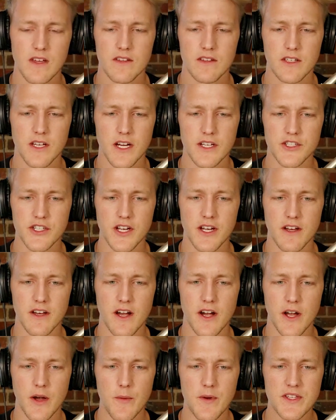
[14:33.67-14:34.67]
Gotcha.
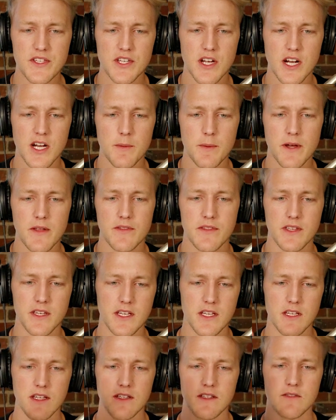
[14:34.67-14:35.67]
Okay, let's talk about
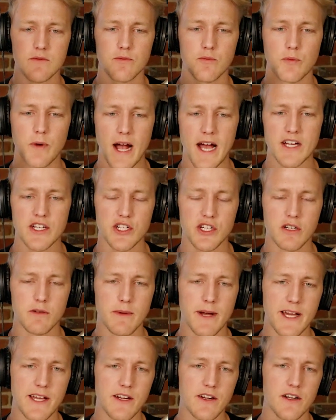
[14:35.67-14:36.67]
the rational
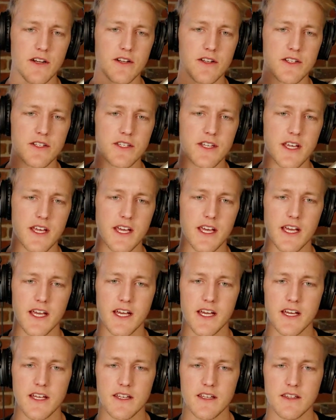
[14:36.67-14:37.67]
miners
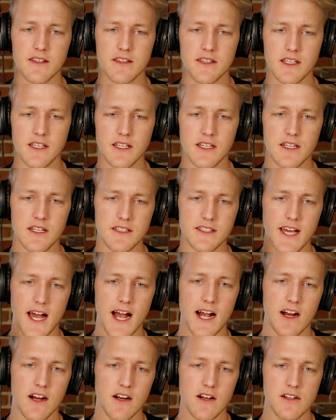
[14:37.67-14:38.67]
and the
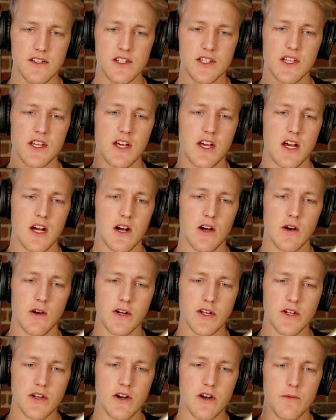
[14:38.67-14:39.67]
attackers or
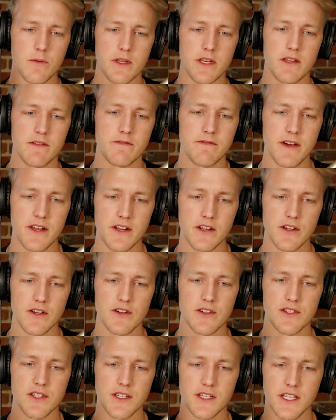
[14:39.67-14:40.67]
you call them the
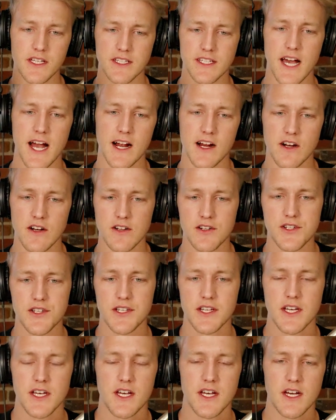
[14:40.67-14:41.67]
defenders and the
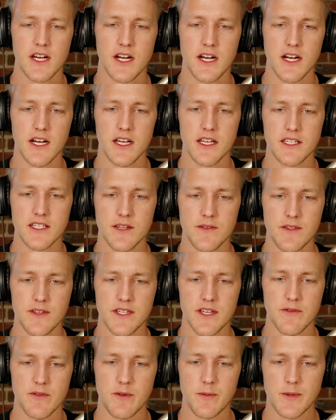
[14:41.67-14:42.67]
attackers uh, and some of the
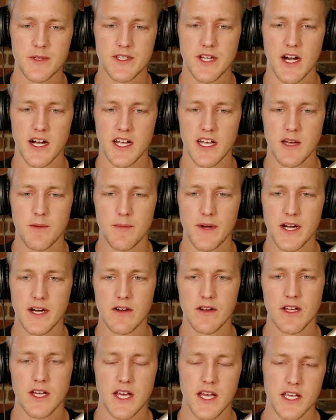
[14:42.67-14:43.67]
stuff we've been talking
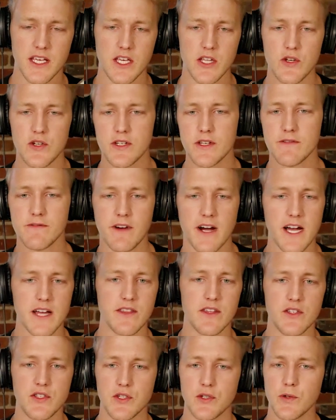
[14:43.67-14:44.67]
about. Can you define
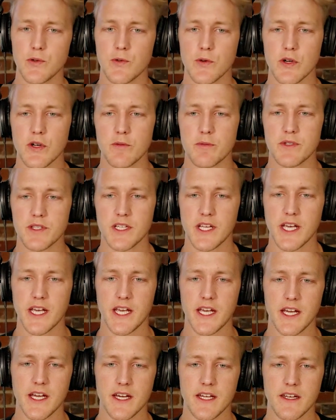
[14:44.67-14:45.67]
the two groups
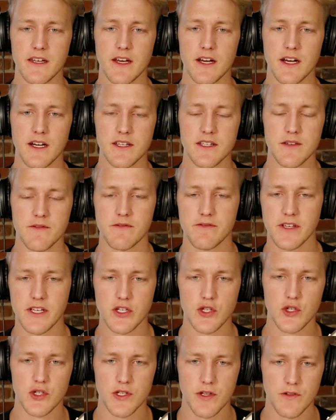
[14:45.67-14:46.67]
and uh, some
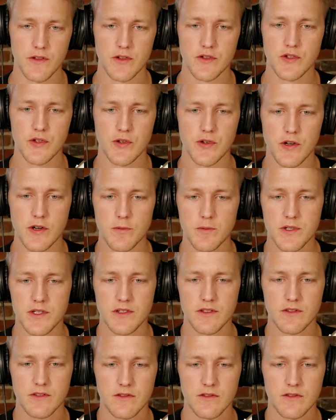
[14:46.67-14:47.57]
features of those two groups?